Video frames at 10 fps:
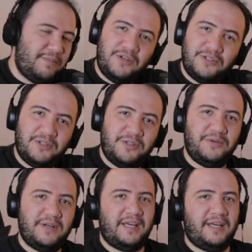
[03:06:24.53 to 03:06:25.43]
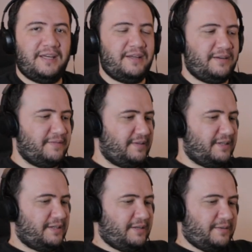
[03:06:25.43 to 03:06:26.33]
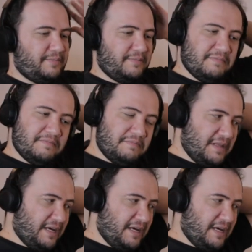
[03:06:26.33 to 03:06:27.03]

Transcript: should do a, I don't